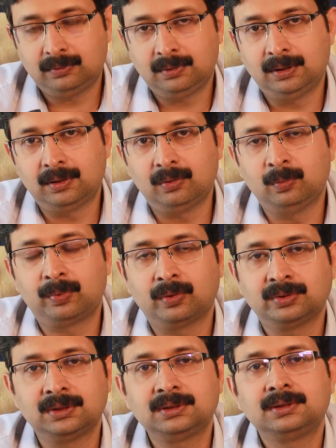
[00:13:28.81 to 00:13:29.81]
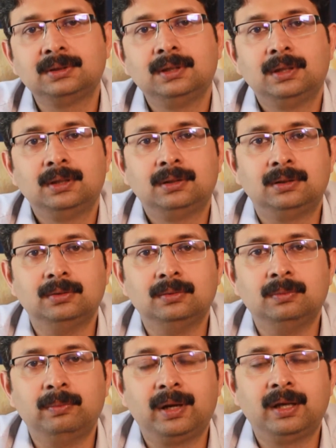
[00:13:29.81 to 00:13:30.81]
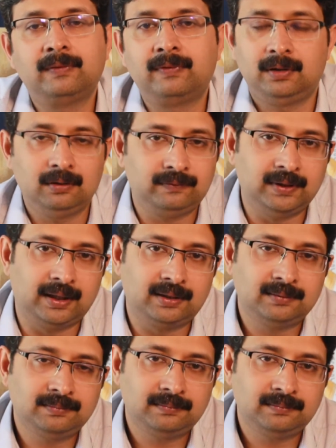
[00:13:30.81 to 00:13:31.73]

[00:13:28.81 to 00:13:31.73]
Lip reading: in the group process to break free of that.